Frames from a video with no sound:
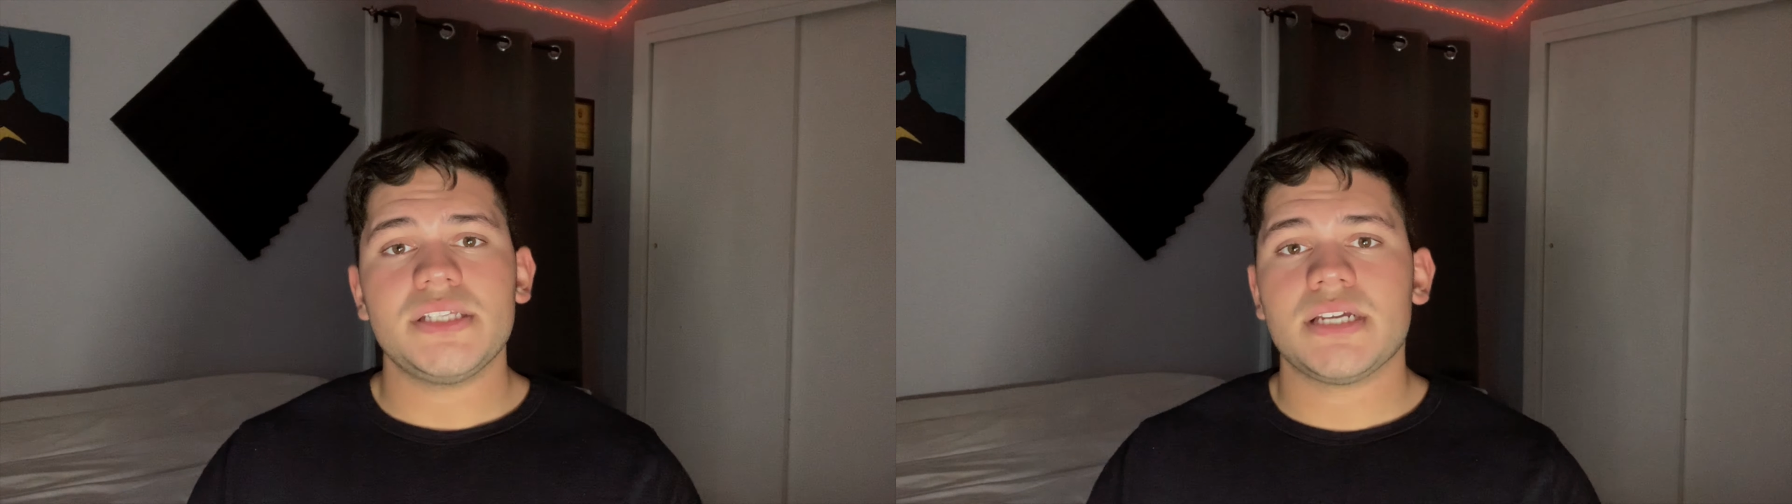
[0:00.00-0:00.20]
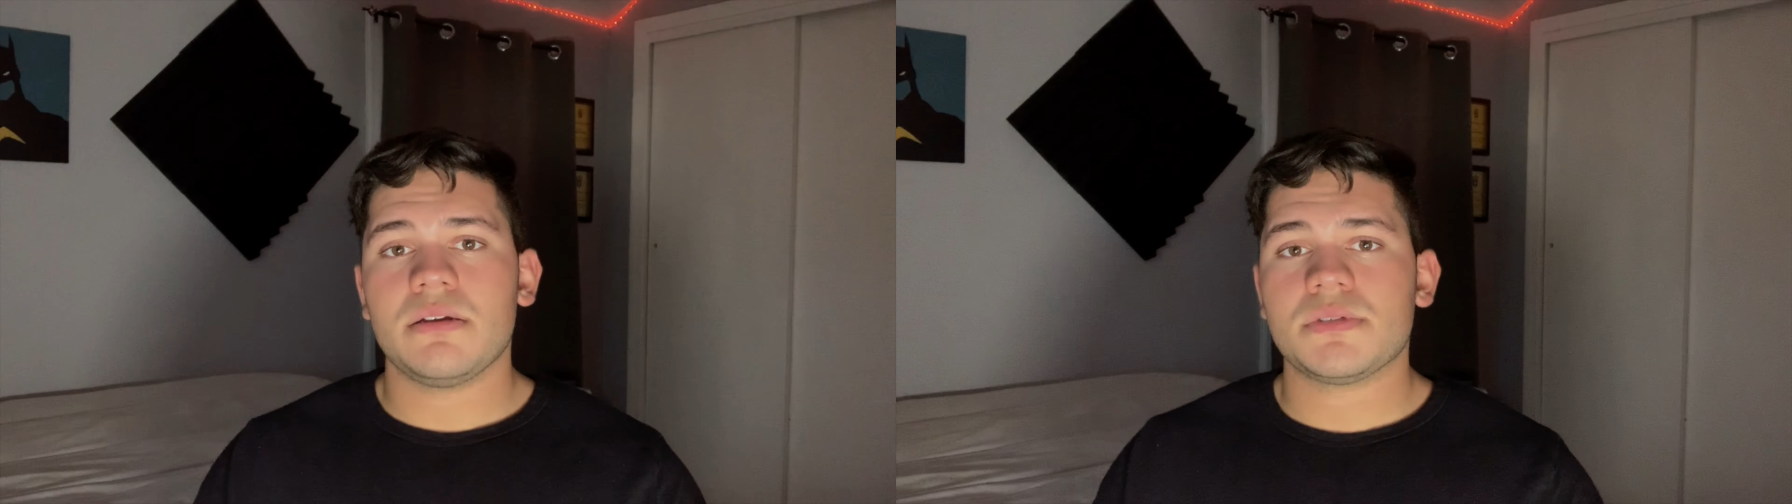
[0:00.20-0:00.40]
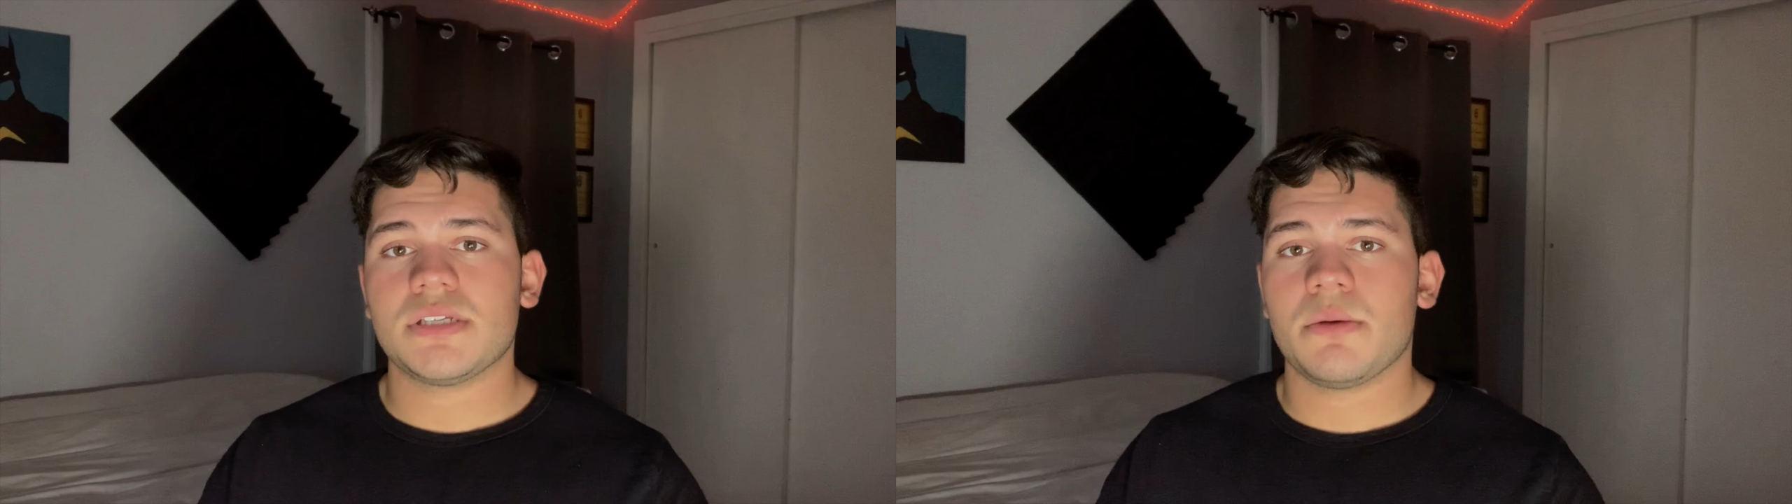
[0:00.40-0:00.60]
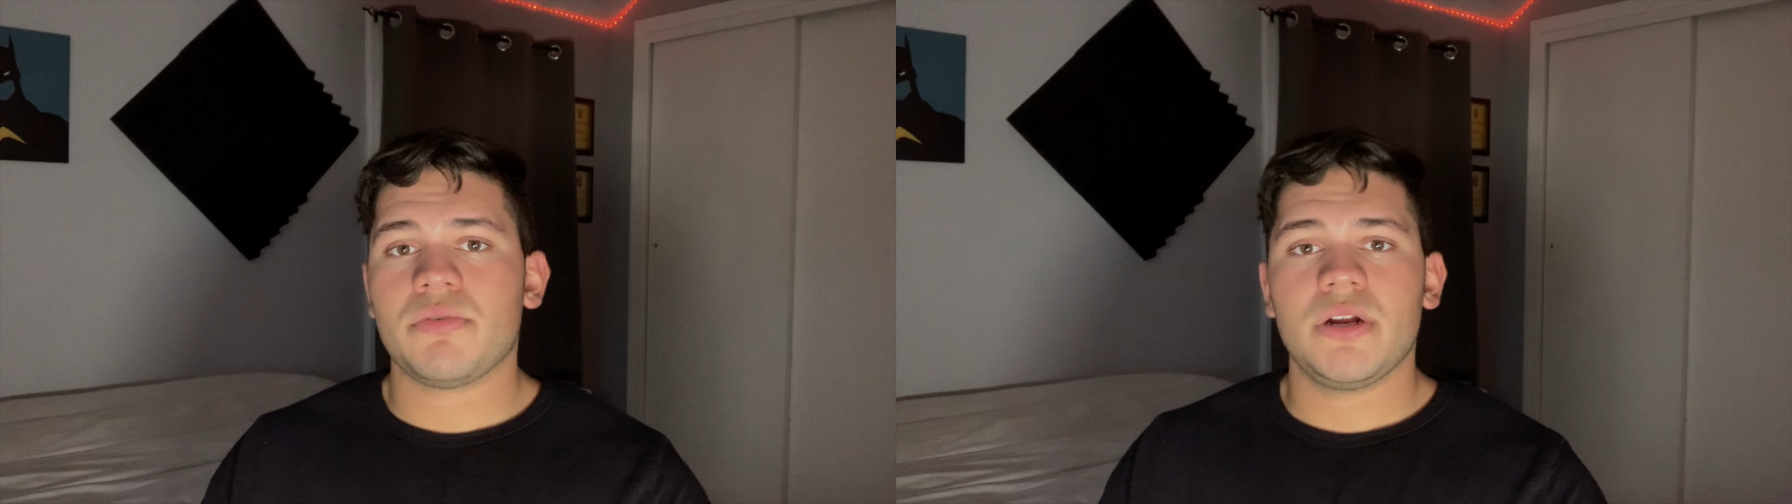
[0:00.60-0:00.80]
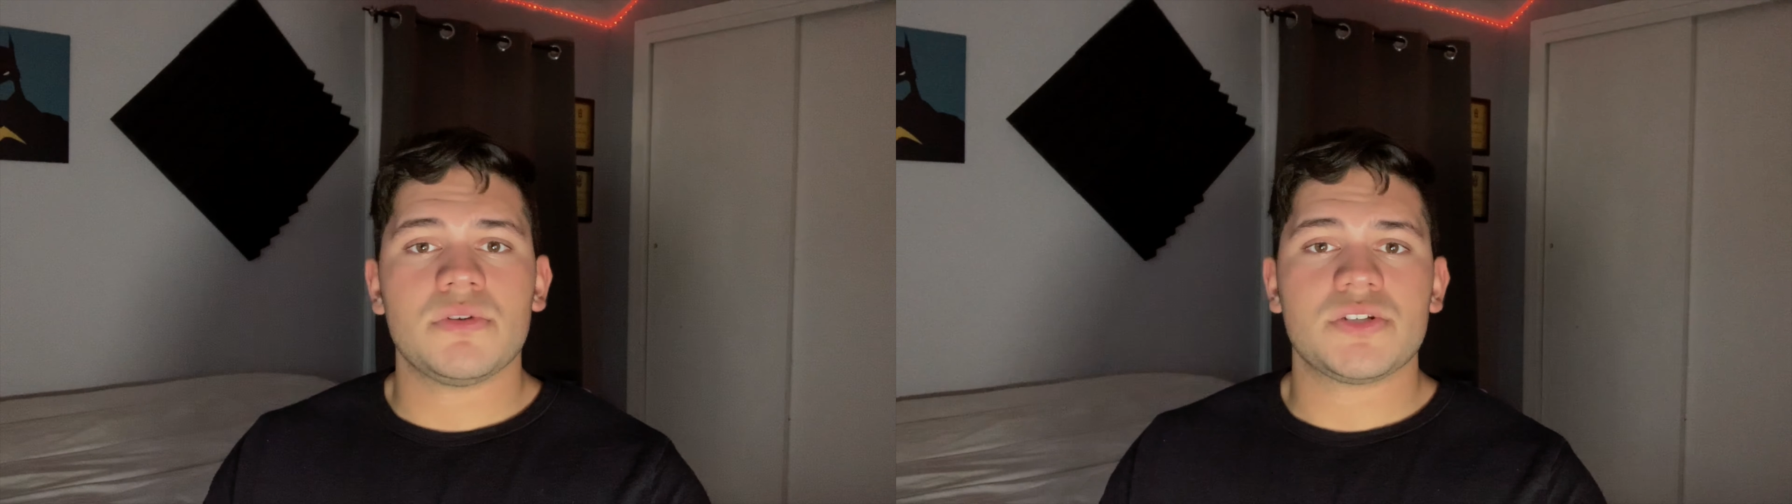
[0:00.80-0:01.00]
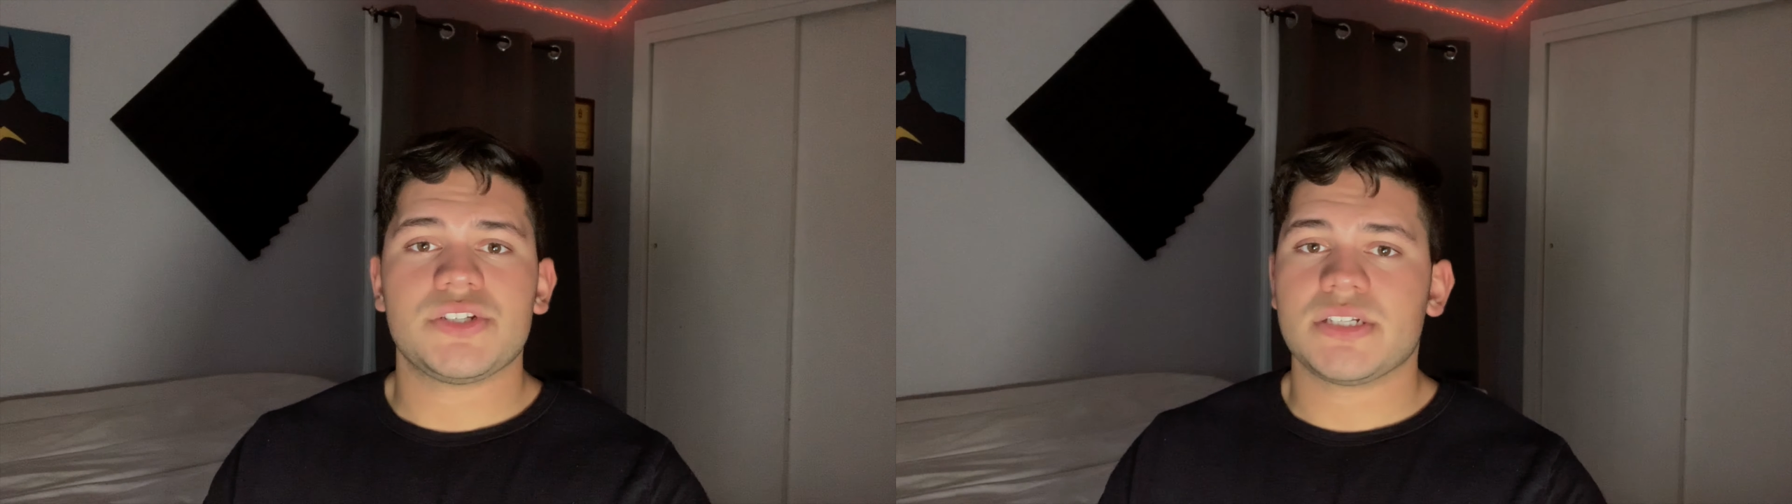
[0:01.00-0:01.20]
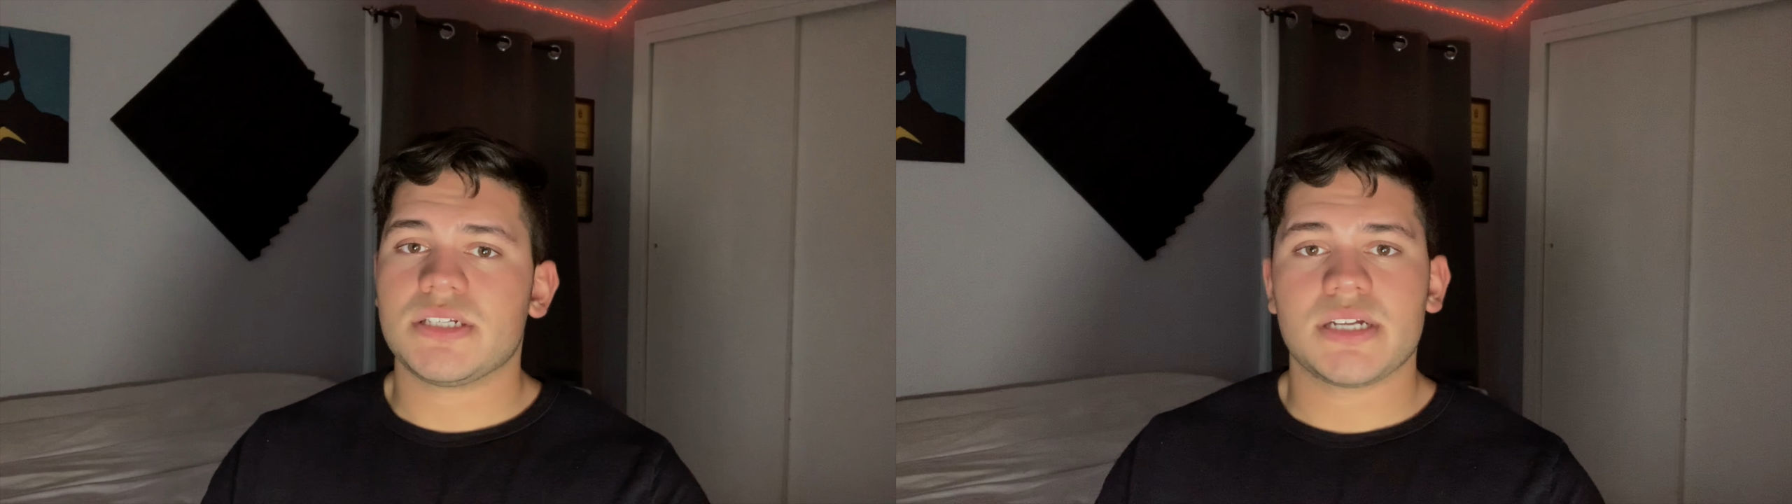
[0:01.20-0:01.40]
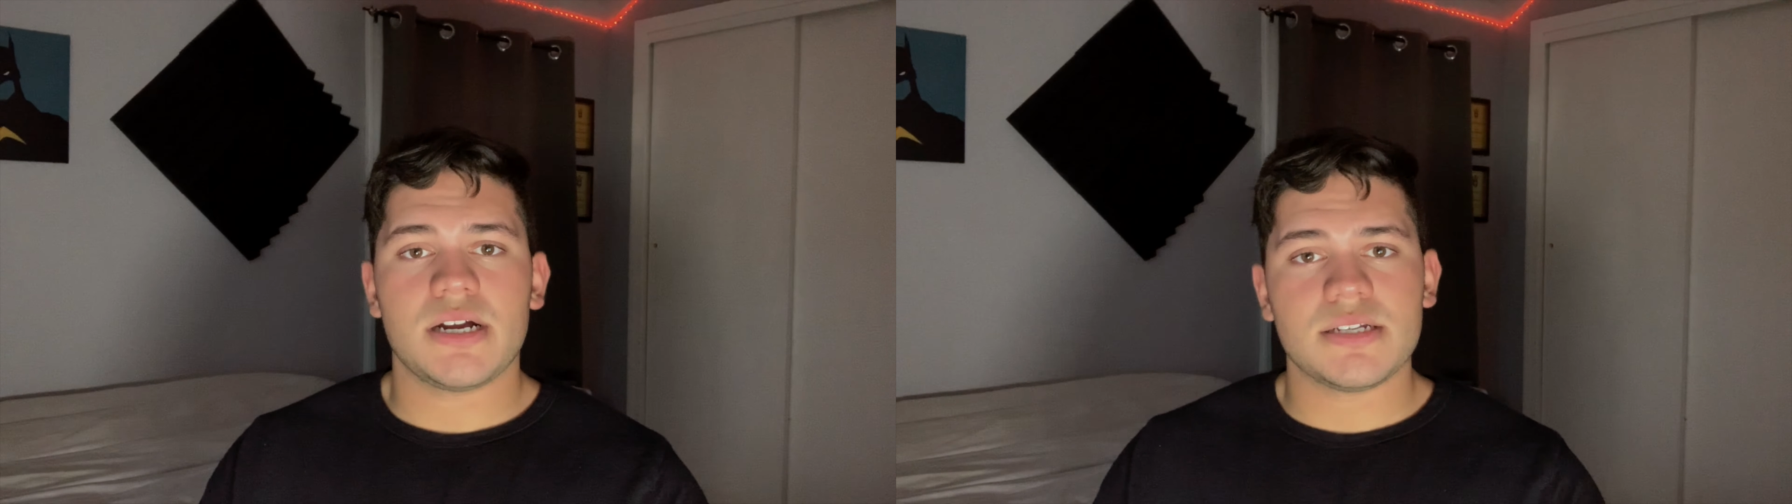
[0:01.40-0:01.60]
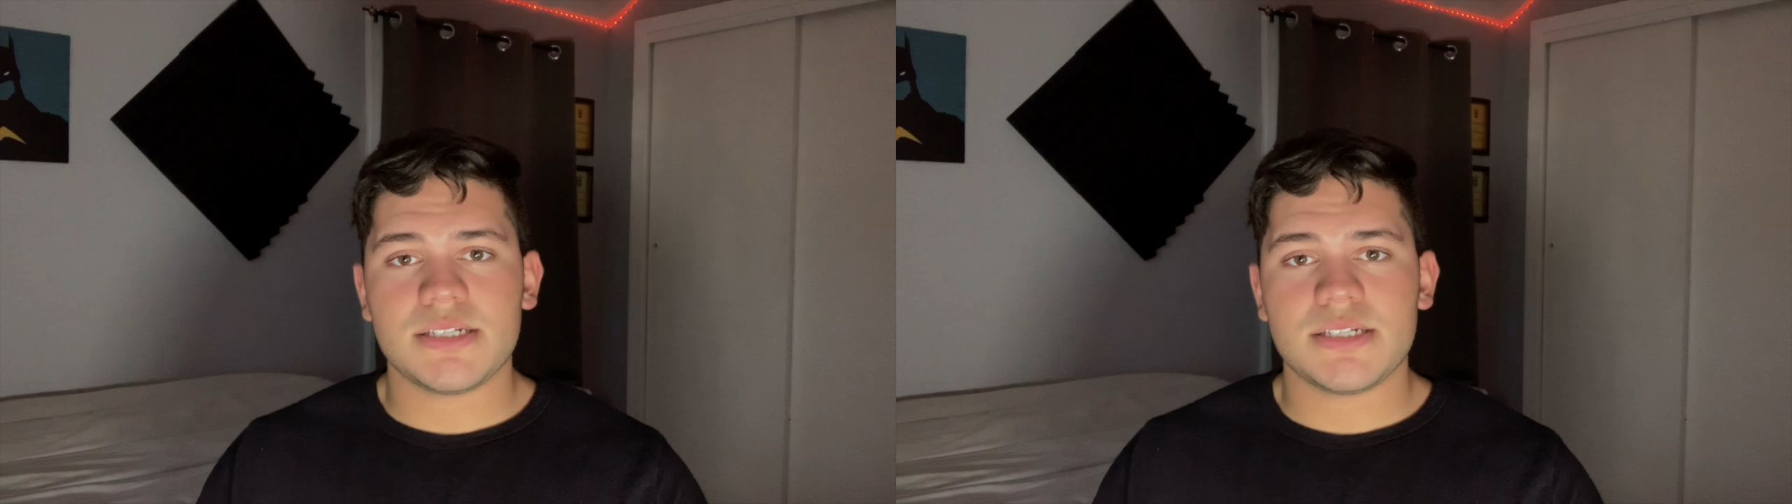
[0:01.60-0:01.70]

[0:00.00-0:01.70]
tips that pretty much just discuss